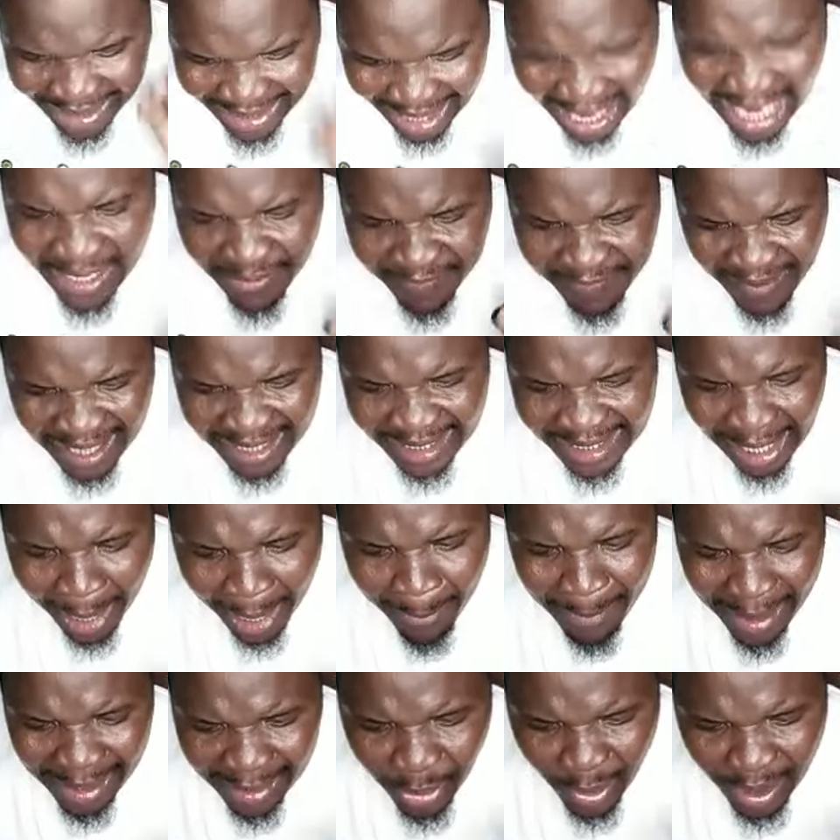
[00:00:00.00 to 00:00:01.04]
10, verse
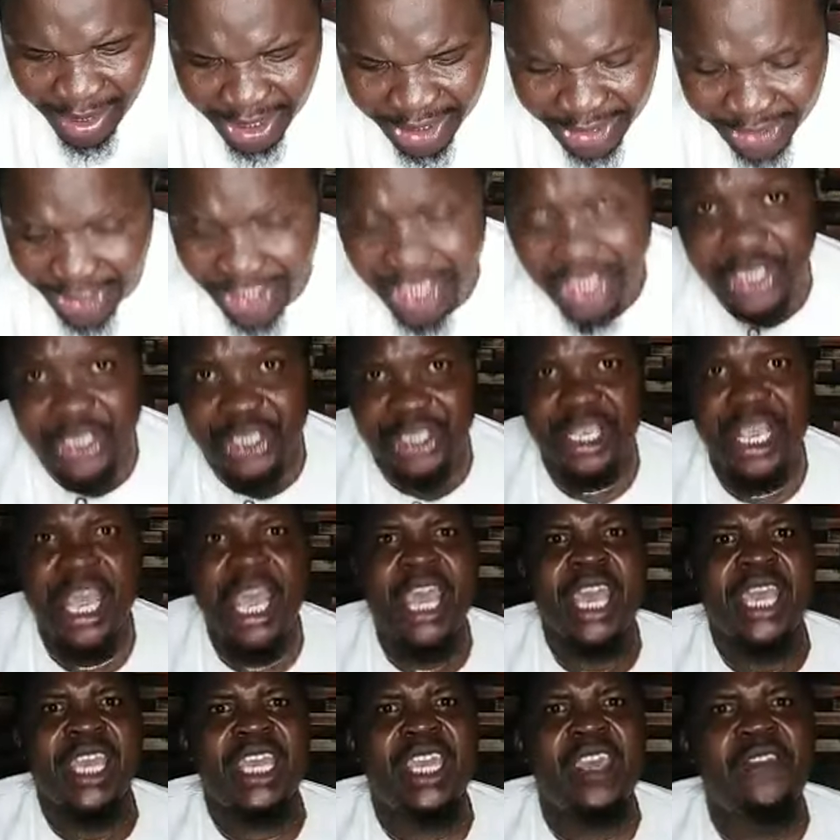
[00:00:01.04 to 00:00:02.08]
number
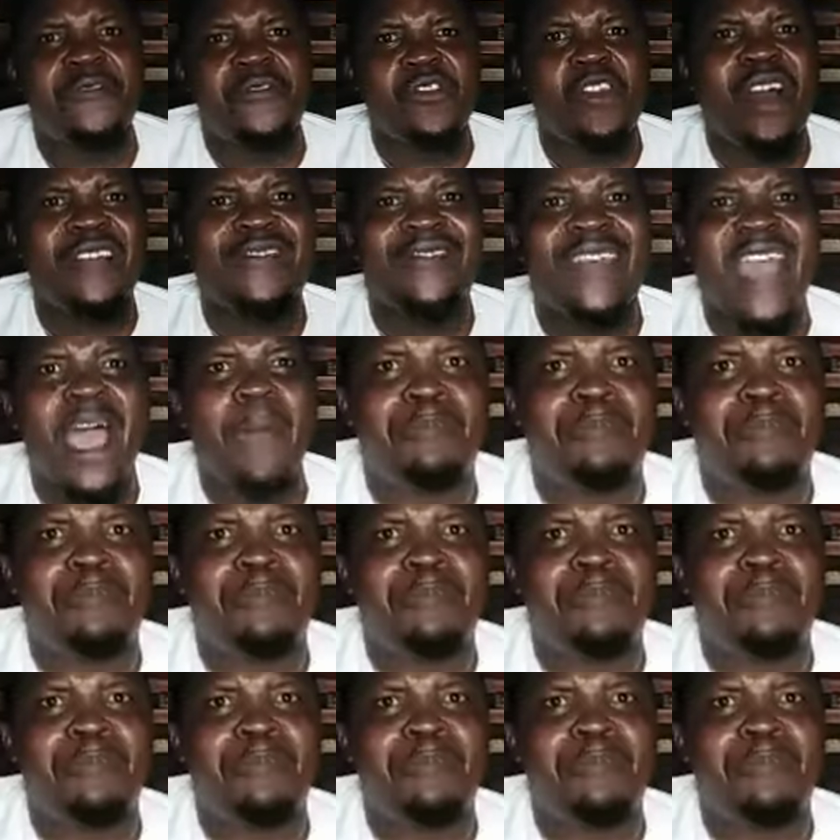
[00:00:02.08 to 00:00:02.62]
26. If you are there,